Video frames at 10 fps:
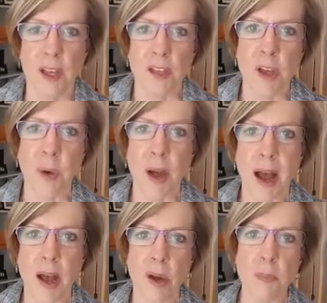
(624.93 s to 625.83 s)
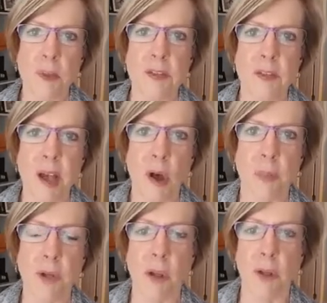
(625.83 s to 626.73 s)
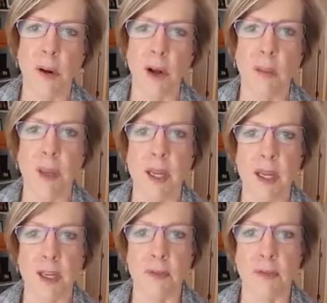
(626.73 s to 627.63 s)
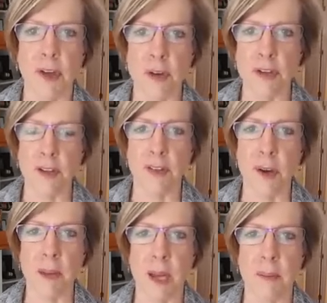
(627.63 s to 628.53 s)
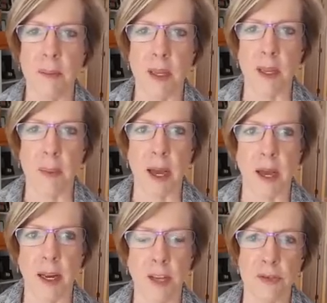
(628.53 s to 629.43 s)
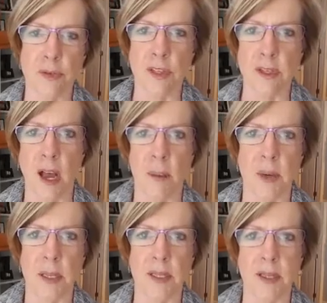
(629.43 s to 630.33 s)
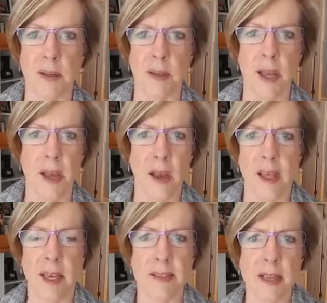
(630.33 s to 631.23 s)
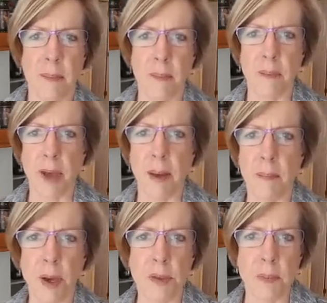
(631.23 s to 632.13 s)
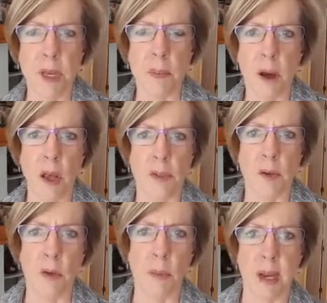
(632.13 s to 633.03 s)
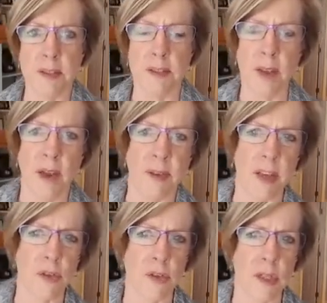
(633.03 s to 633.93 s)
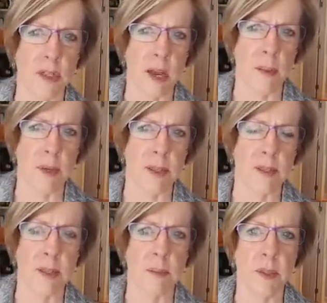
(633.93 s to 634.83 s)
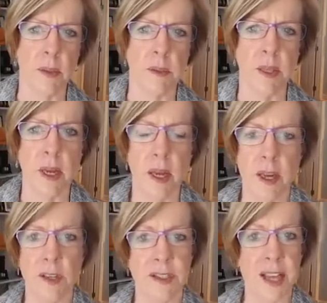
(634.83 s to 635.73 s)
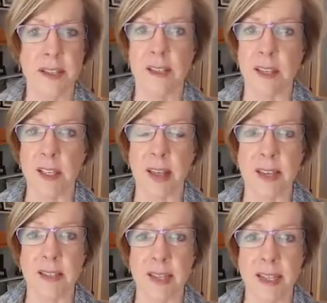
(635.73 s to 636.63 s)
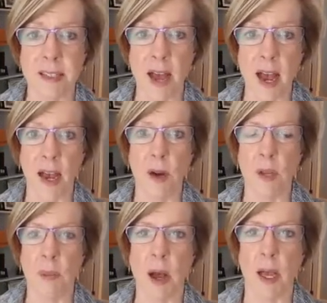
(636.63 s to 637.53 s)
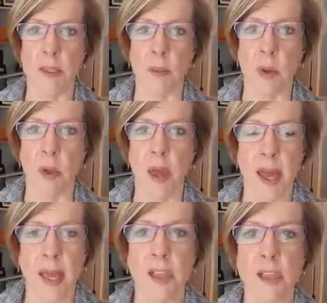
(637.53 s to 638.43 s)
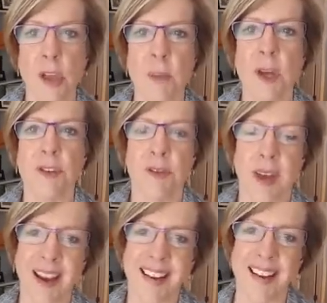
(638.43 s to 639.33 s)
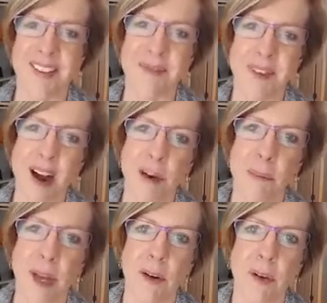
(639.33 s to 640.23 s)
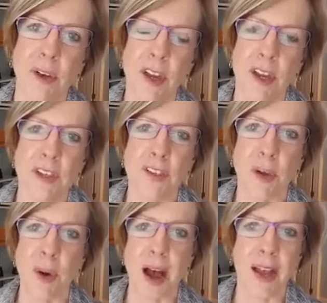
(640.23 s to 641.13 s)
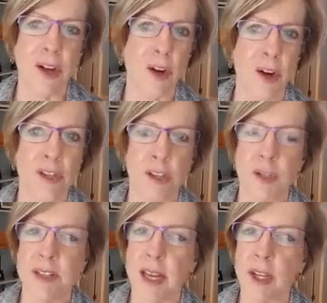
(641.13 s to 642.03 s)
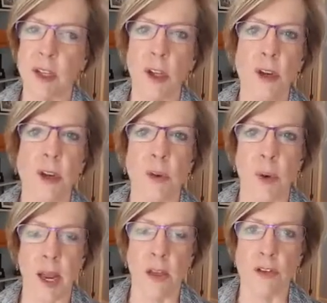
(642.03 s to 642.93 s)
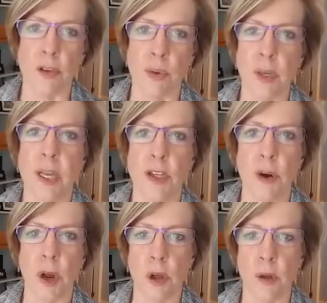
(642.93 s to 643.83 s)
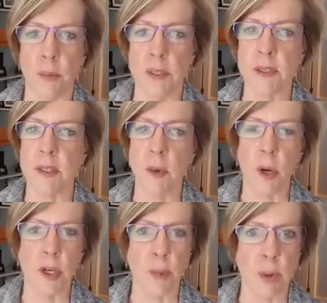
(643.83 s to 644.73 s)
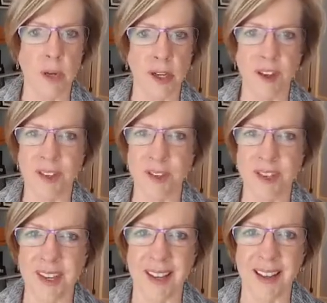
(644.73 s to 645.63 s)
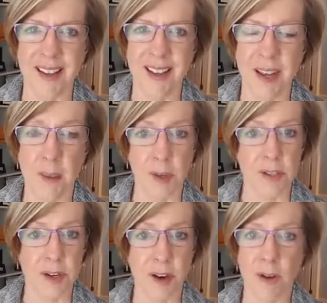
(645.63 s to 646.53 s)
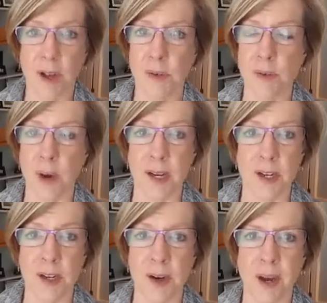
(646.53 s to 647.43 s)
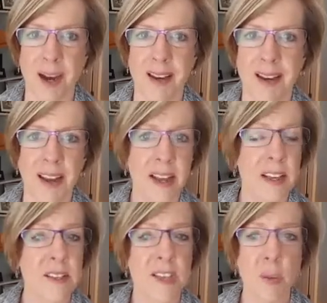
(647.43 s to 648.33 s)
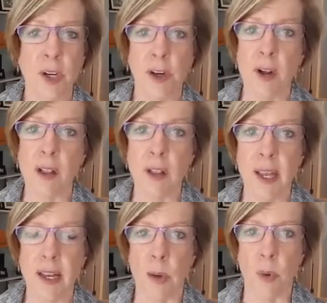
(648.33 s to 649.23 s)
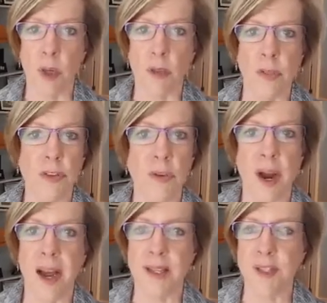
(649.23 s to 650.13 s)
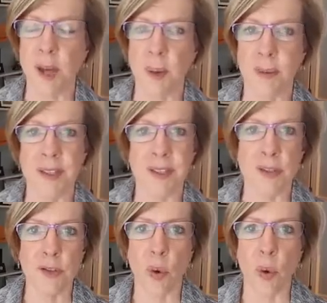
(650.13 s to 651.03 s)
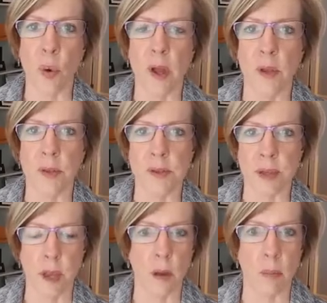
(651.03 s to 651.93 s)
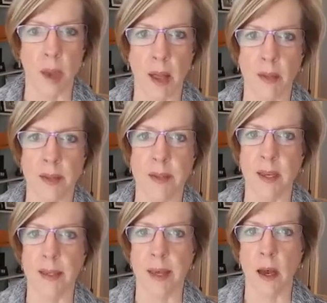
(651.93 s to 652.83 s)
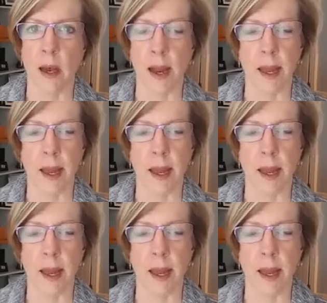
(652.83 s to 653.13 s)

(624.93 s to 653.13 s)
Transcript: So I hope this has helped clear up any confusion that there might be about estrogen dominance. And yes, I'm postmenopausal, but I still have estrogen dominant symptoms, because that is entirely possible. And so much of that is environmental. So I encourage you to take a look around you in your home, see what you're putting on your skin, because it all goes right into your body. See what you're cleaning with. Try some essential oils to help balance things out.